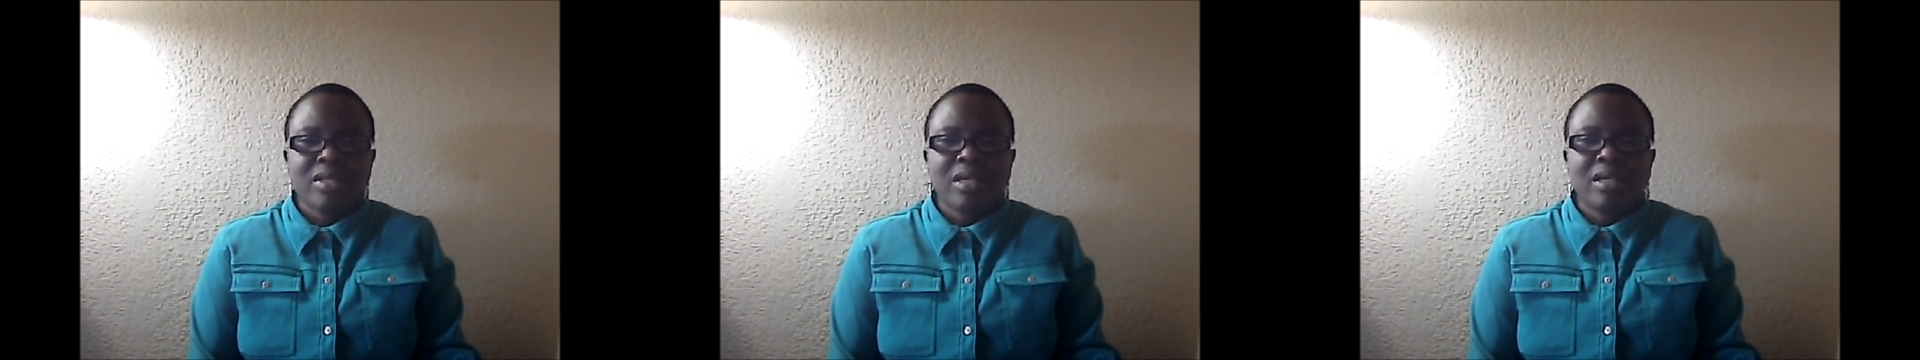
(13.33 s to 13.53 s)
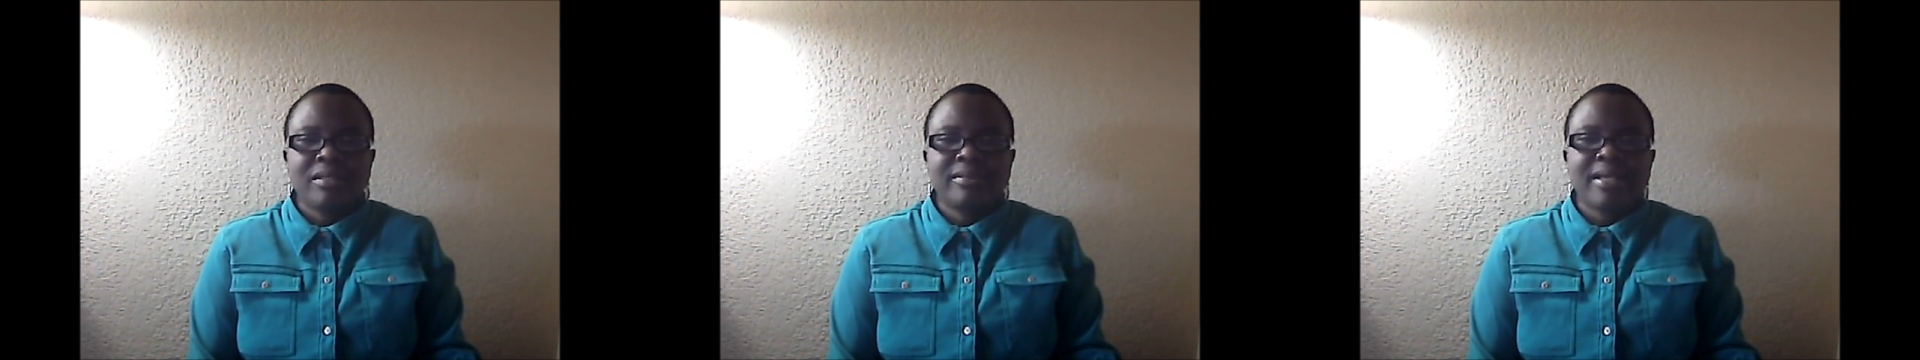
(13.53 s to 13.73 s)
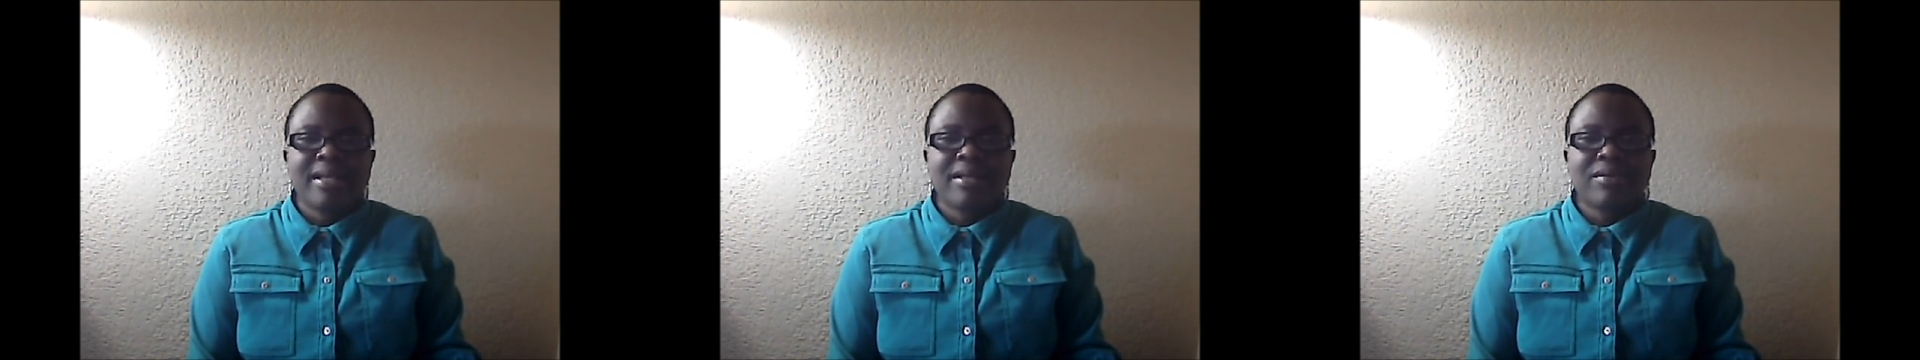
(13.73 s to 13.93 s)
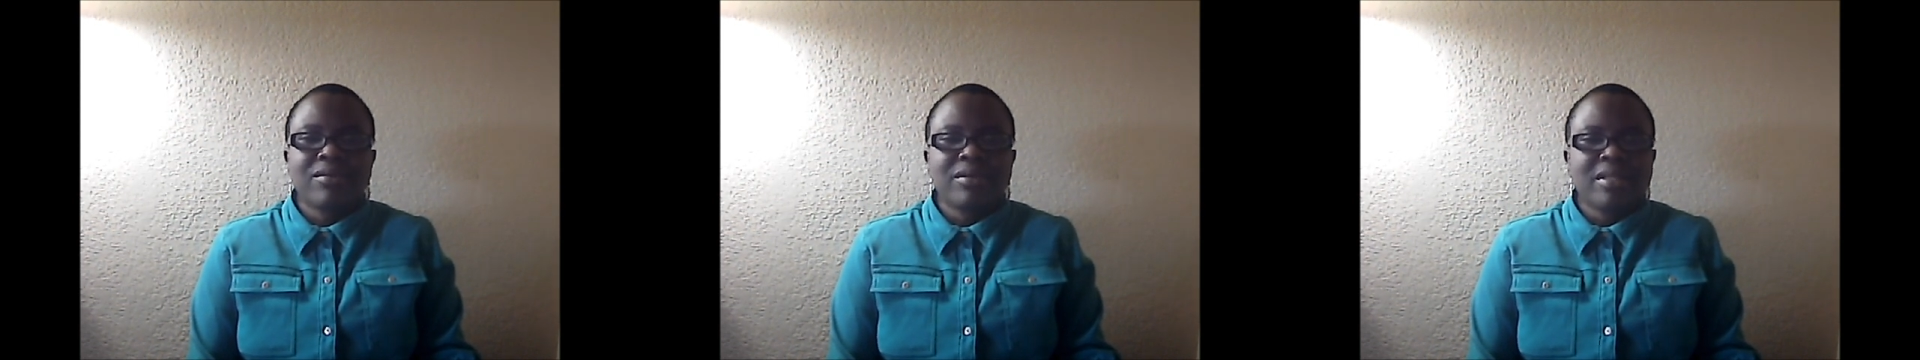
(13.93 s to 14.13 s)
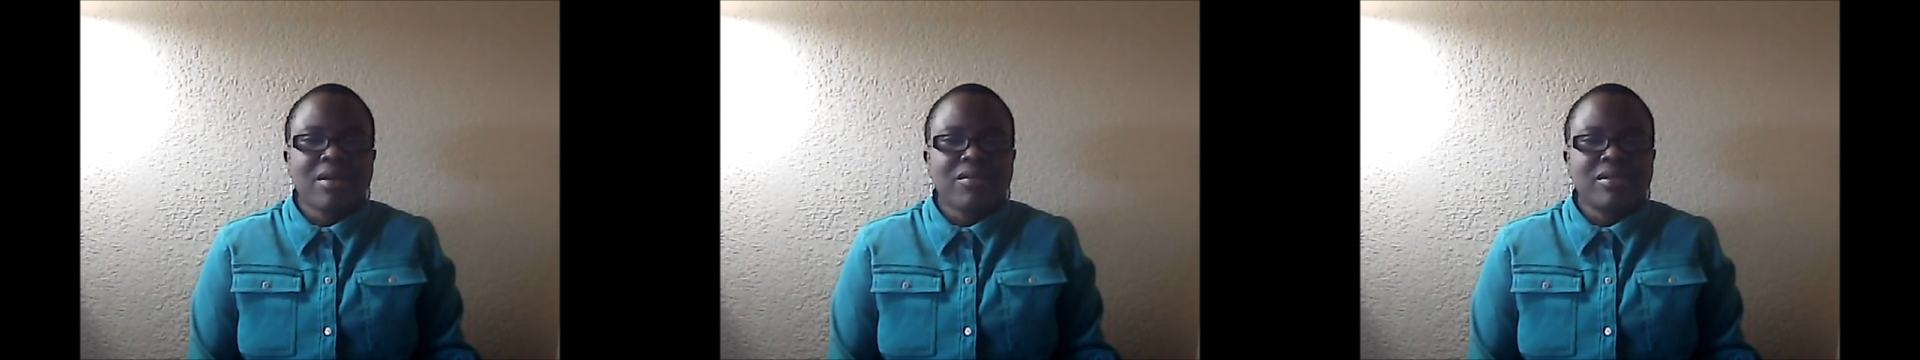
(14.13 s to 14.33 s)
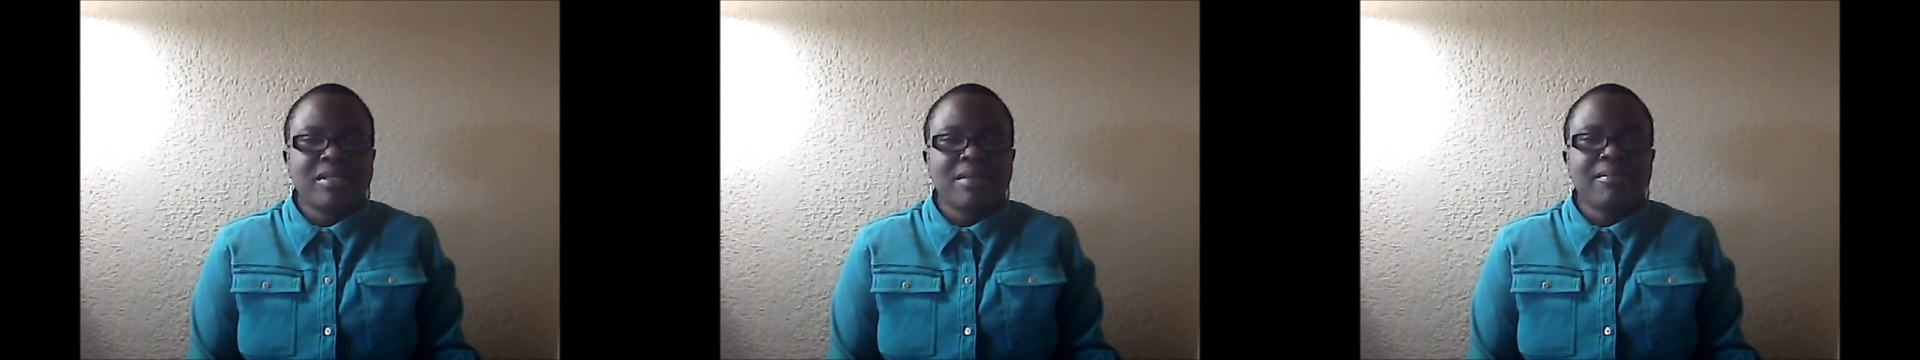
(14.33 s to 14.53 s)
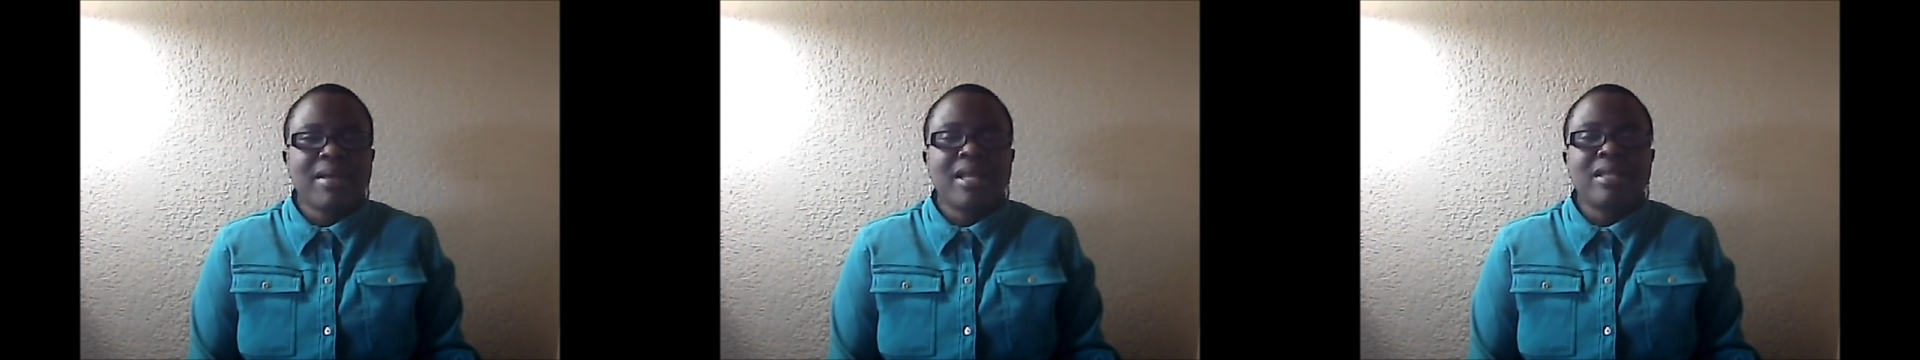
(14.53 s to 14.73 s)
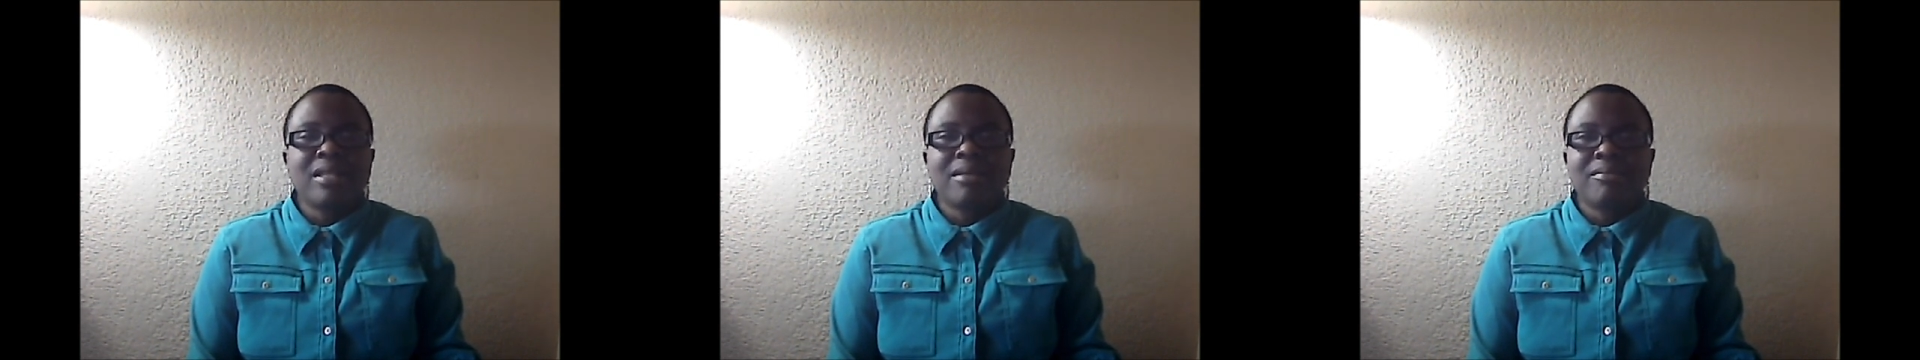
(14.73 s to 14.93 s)
In Jericho there was a
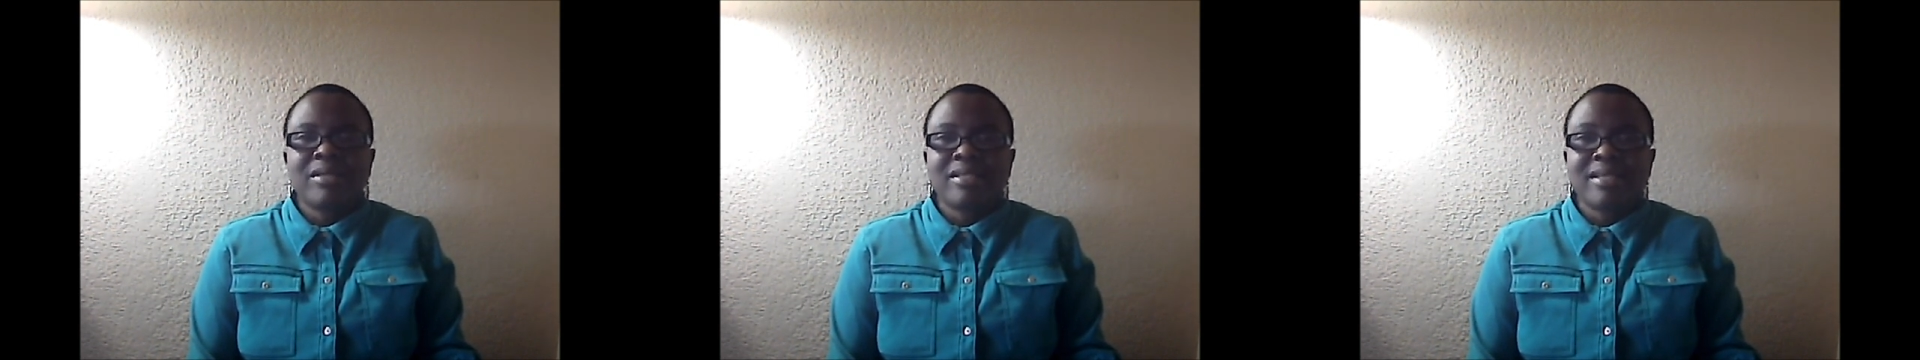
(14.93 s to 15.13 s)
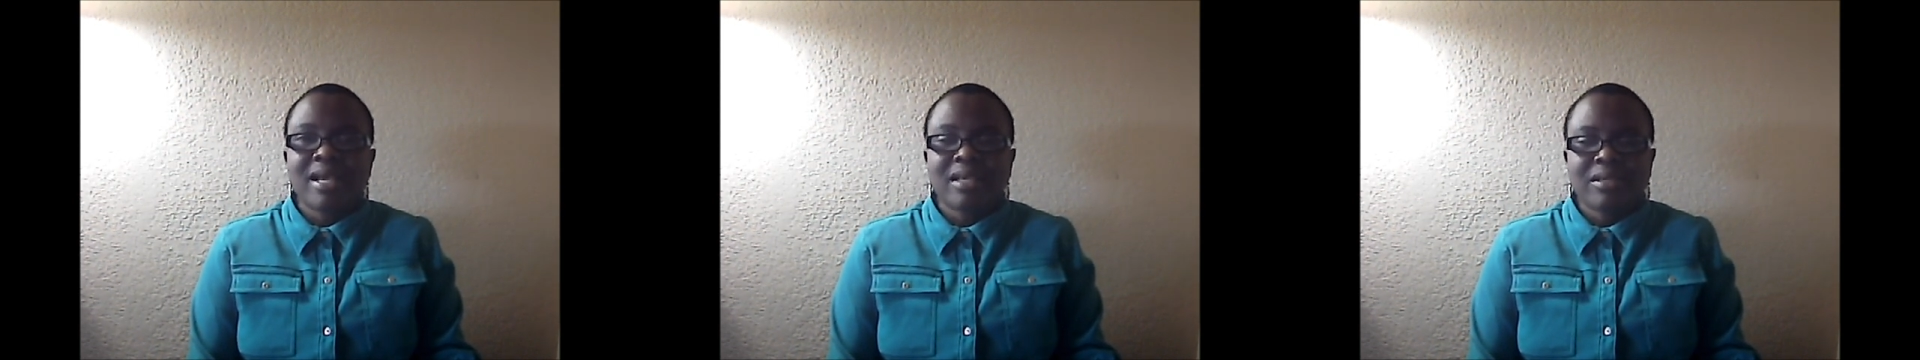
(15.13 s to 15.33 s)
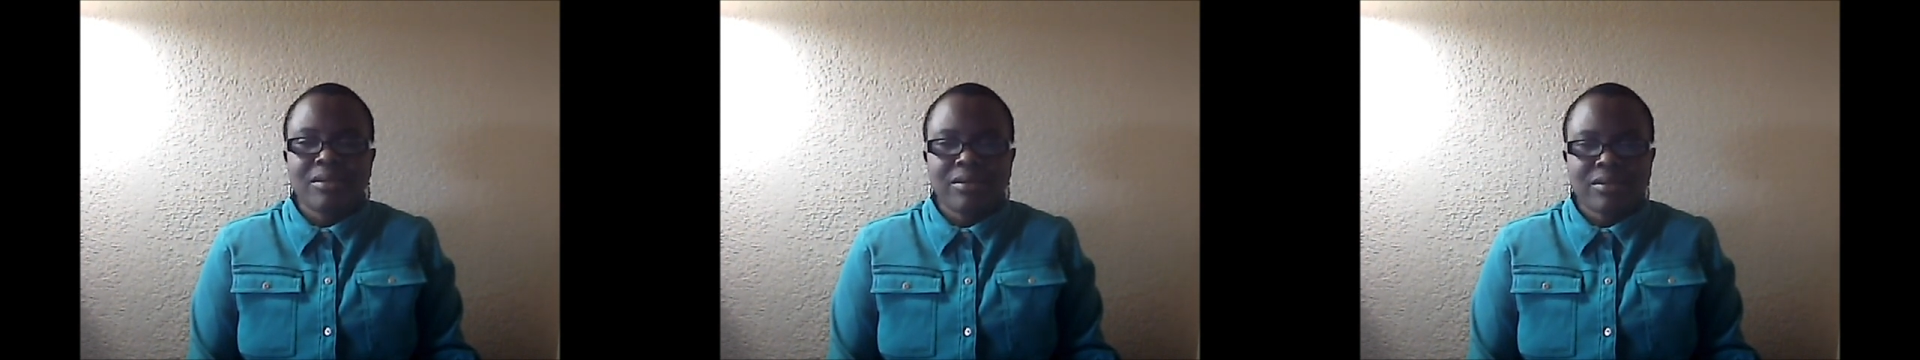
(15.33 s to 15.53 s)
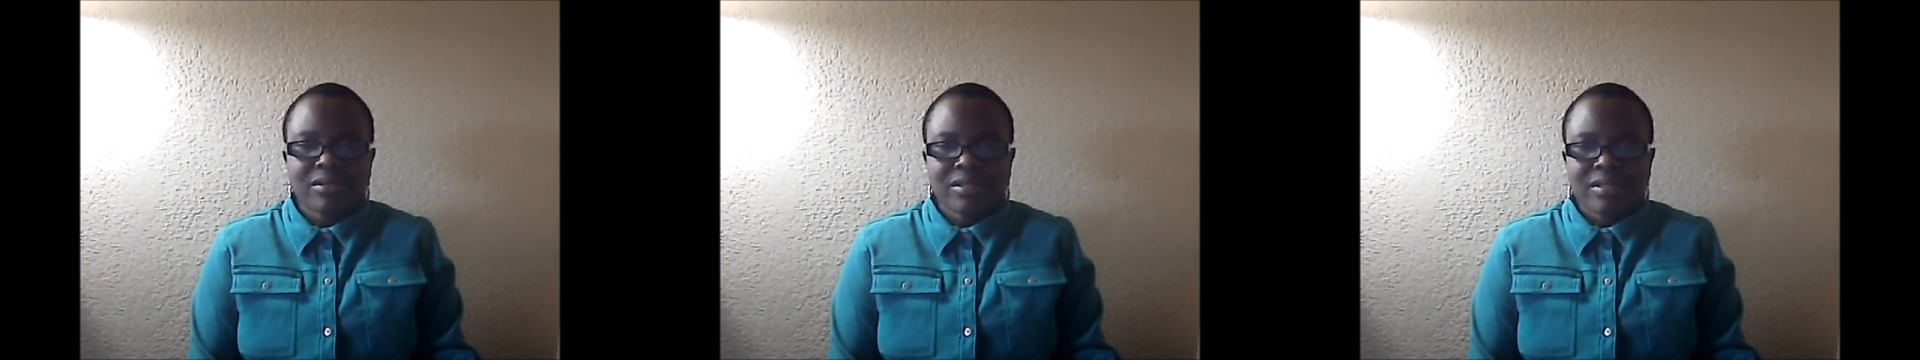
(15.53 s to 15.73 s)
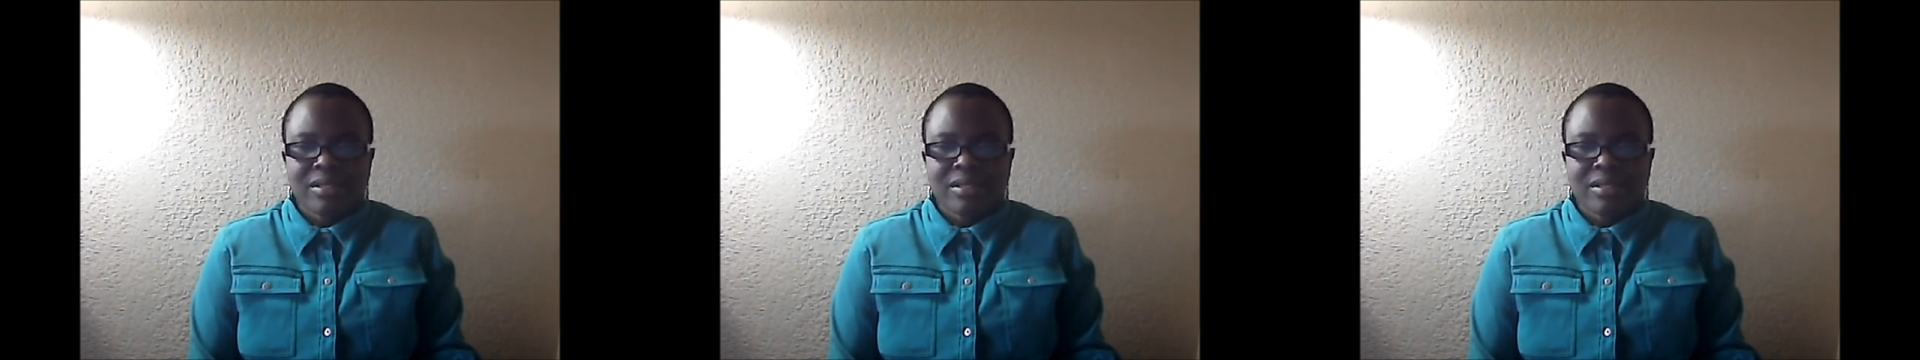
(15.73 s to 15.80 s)
man named Zacchaeus.